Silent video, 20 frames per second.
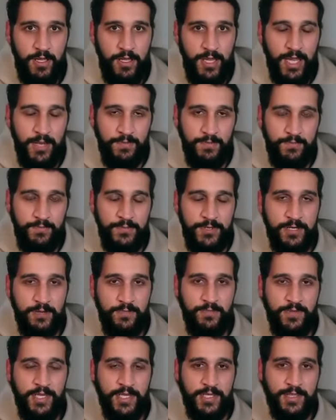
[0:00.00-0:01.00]
And to
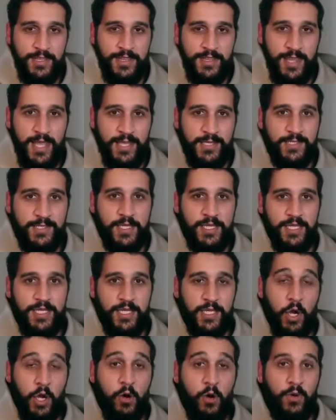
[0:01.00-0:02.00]
be less
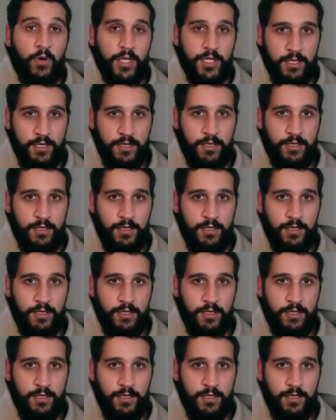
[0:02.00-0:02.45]
egoic,